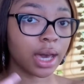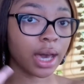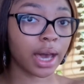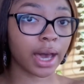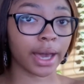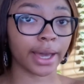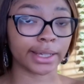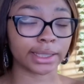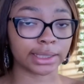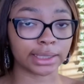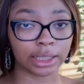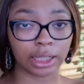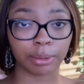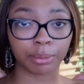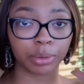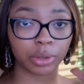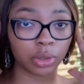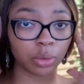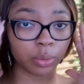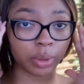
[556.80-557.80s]
I slept
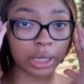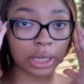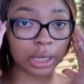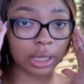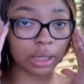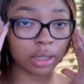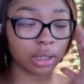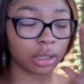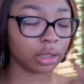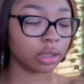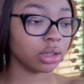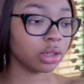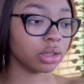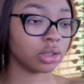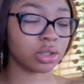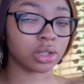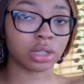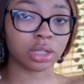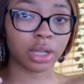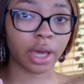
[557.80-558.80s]
in the wig
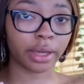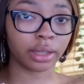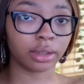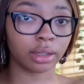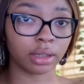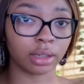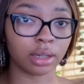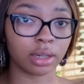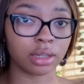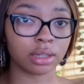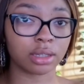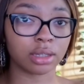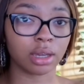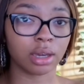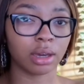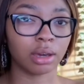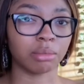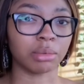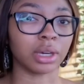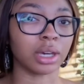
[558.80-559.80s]
just like this
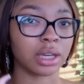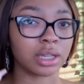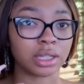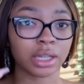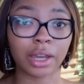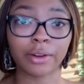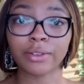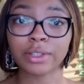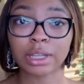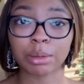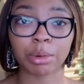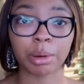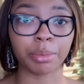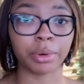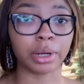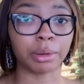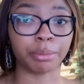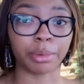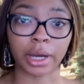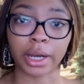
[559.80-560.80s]
because every time I put
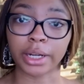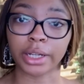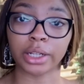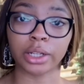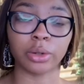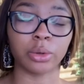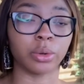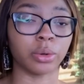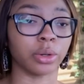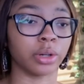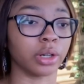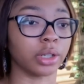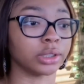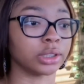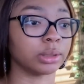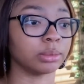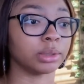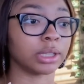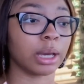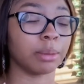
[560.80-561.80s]
a bonnet or
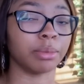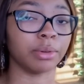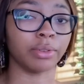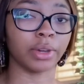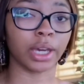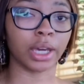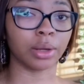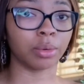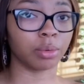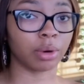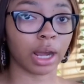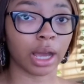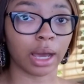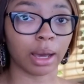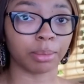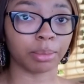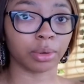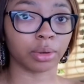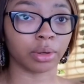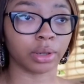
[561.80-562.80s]
some type of head
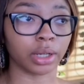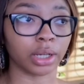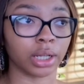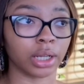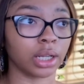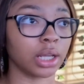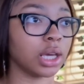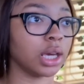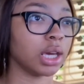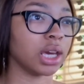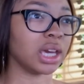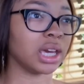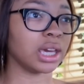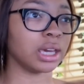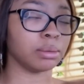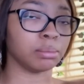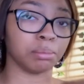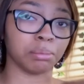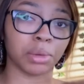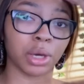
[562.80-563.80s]
wrap on,
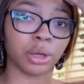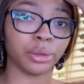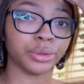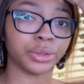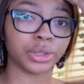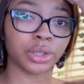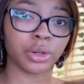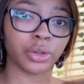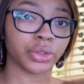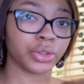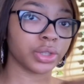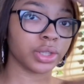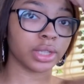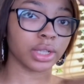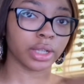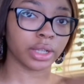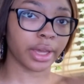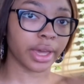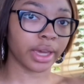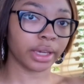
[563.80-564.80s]
it melts onto the
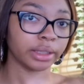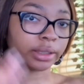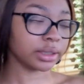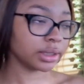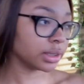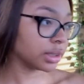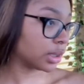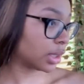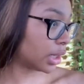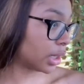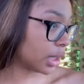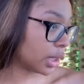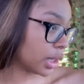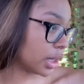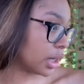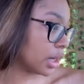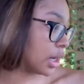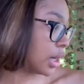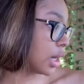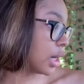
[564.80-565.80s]
lace
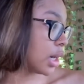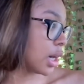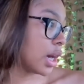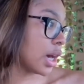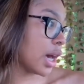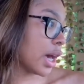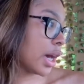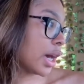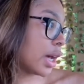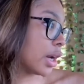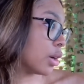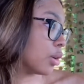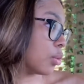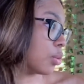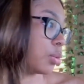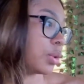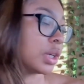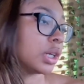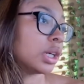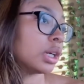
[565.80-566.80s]
and I gotta
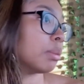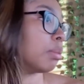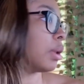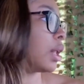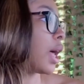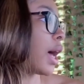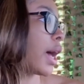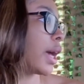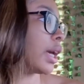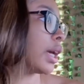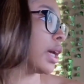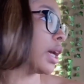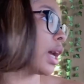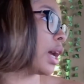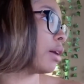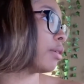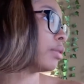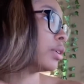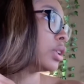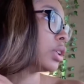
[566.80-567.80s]
reapply it
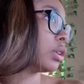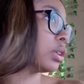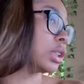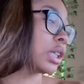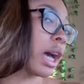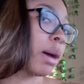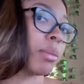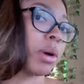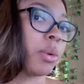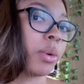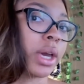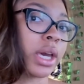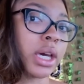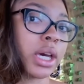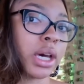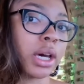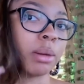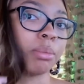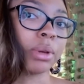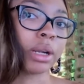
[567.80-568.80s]
every single time I wake
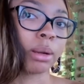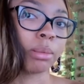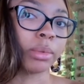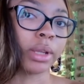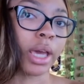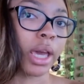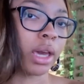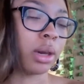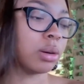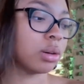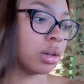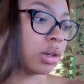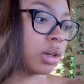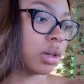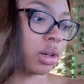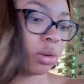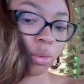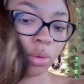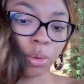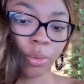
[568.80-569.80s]
up, and I'm like,
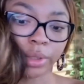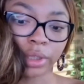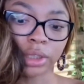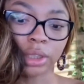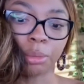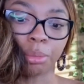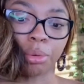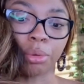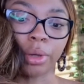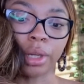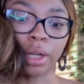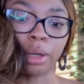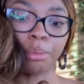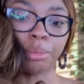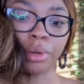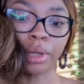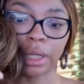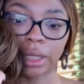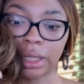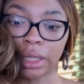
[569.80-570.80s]
well, what's the point of
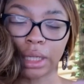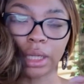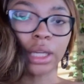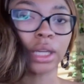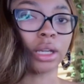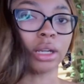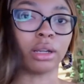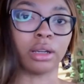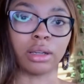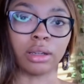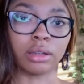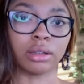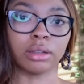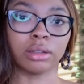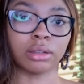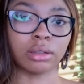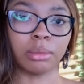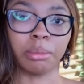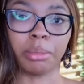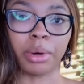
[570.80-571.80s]
putting it in
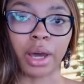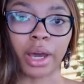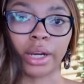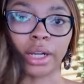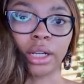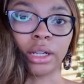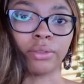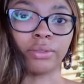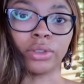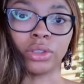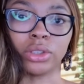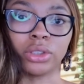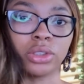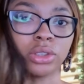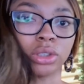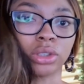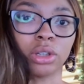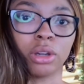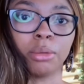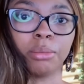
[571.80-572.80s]
a bonnet if it's
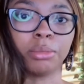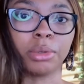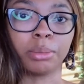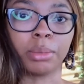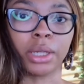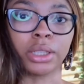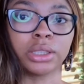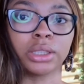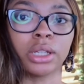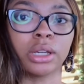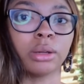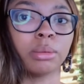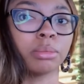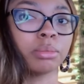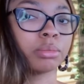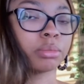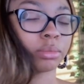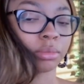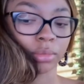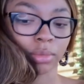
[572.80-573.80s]
just gonna be messed up?
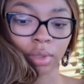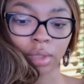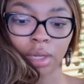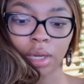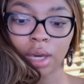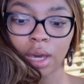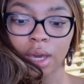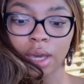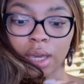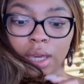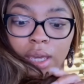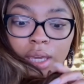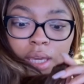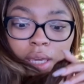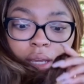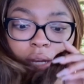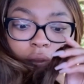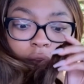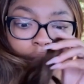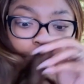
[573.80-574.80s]

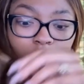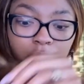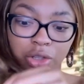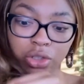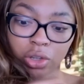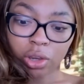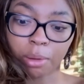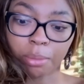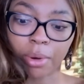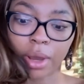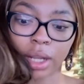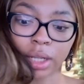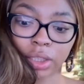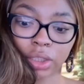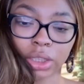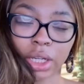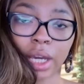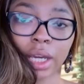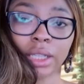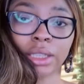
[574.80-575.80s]
And I also
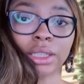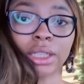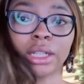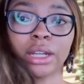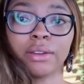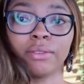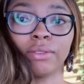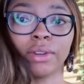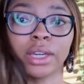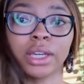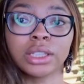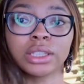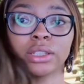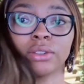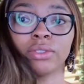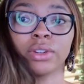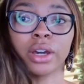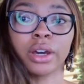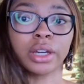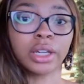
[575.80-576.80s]
apologize in advance
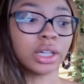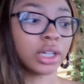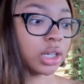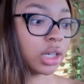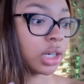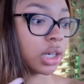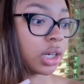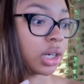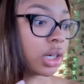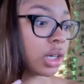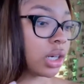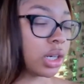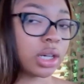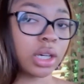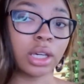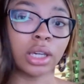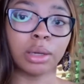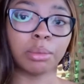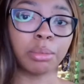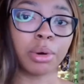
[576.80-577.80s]
if y'all hear
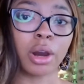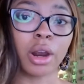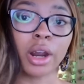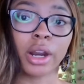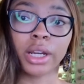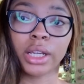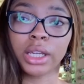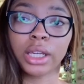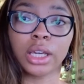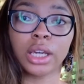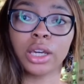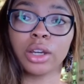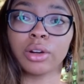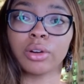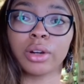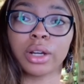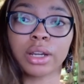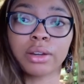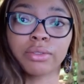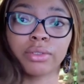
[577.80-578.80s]
partying or
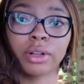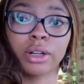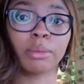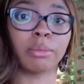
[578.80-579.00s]
whatever.